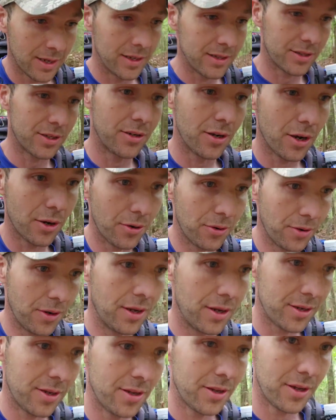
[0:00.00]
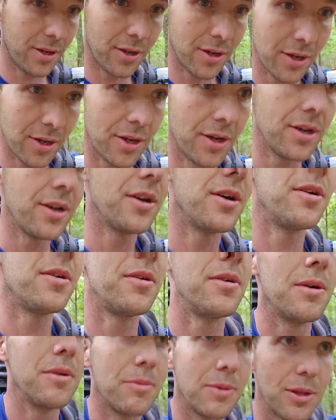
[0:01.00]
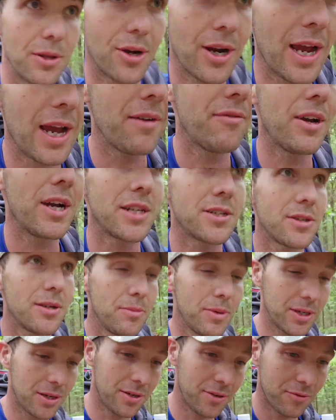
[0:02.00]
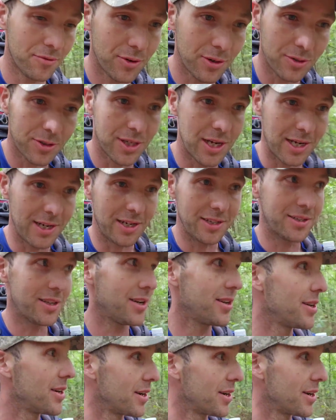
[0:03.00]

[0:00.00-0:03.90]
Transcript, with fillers: It's known. But there have actually been real sightings out